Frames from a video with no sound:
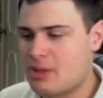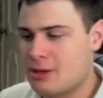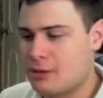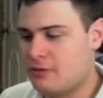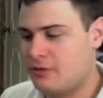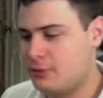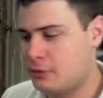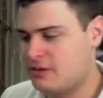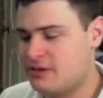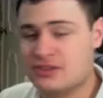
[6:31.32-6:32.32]
For a
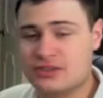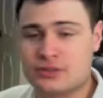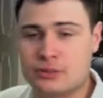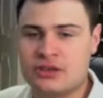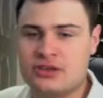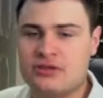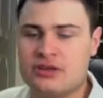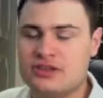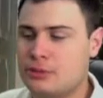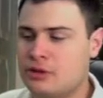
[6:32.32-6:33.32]
few reasons. One, you
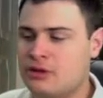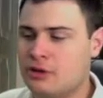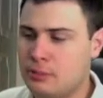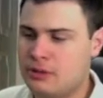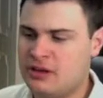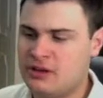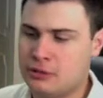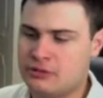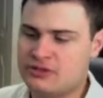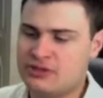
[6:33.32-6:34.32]
get something called
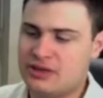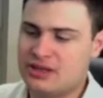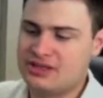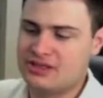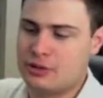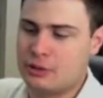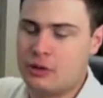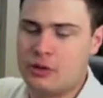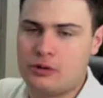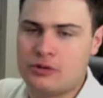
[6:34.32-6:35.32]
pinholes. You'll get these little
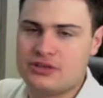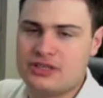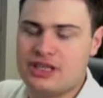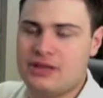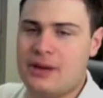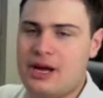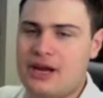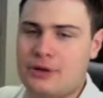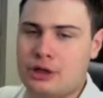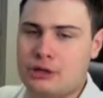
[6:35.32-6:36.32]
holes in the
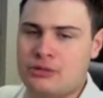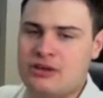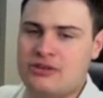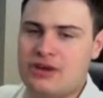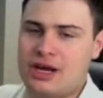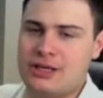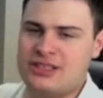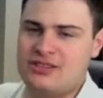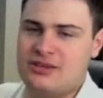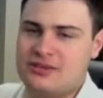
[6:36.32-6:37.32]
body filler when it dries
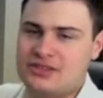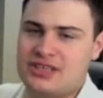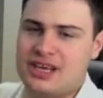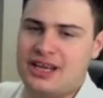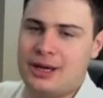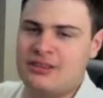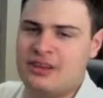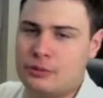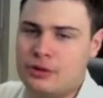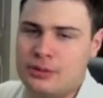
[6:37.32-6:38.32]
that you have to sand out and
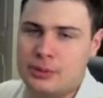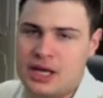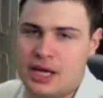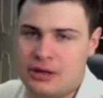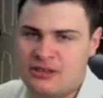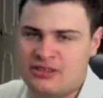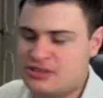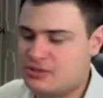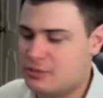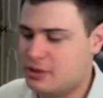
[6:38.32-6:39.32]
then reapply, and it
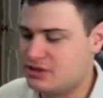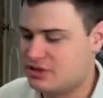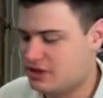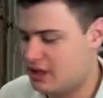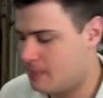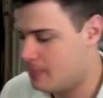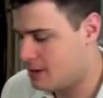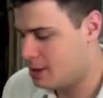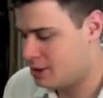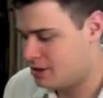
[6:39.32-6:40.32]
just waste your time.
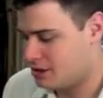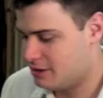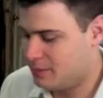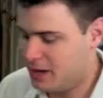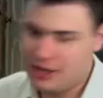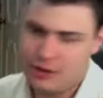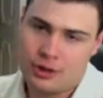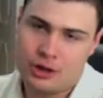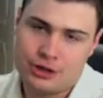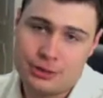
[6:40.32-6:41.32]
The Bondo
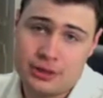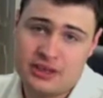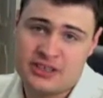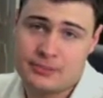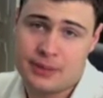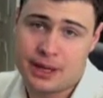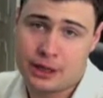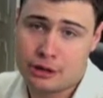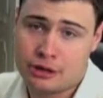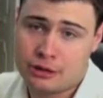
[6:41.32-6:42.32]
Ultimate is
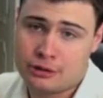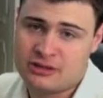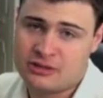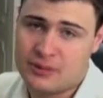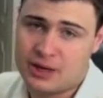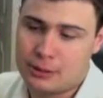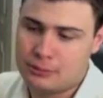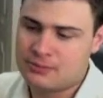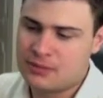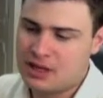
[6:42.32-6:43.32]
better,
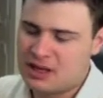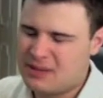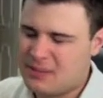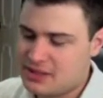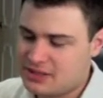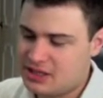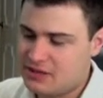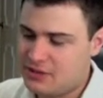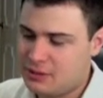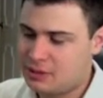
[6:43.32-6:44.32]
but the best
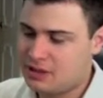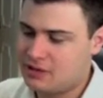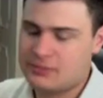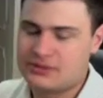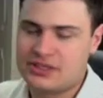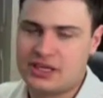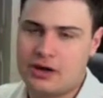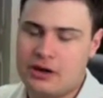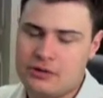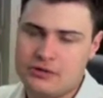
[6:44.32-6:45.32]
stuff you can get from, say,
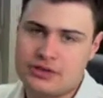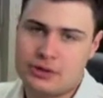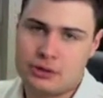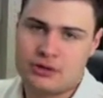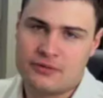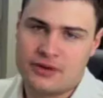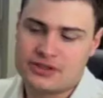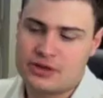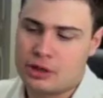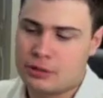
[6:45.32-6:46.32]
AutoZone or
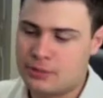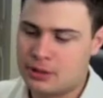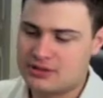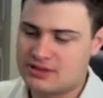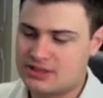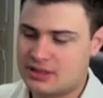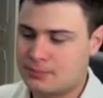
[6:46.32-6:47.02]
Advanced Auto Parts is